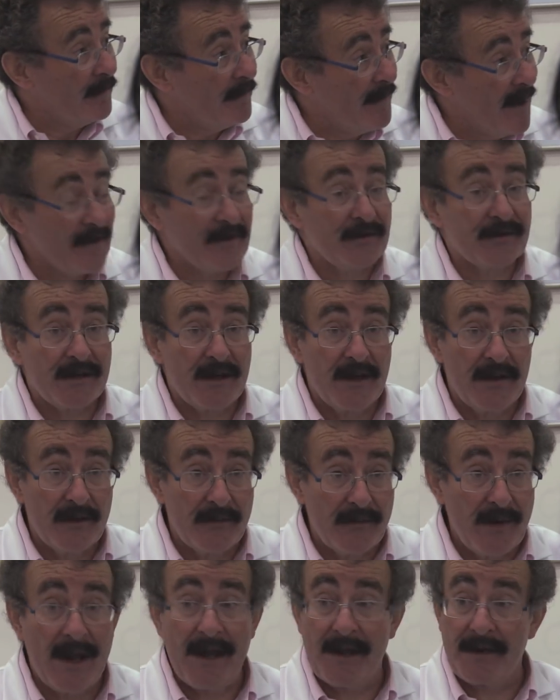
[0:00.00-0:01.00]
mouse and
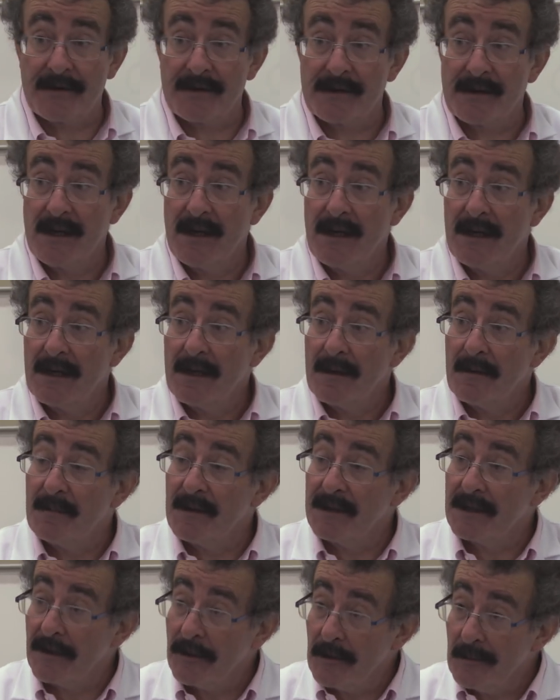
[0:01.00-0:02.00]
the rat
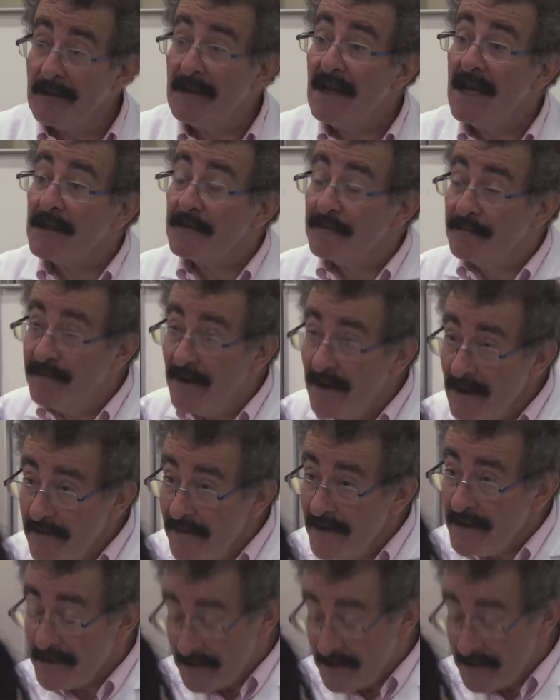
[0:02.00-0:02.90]
being the human. It's very, very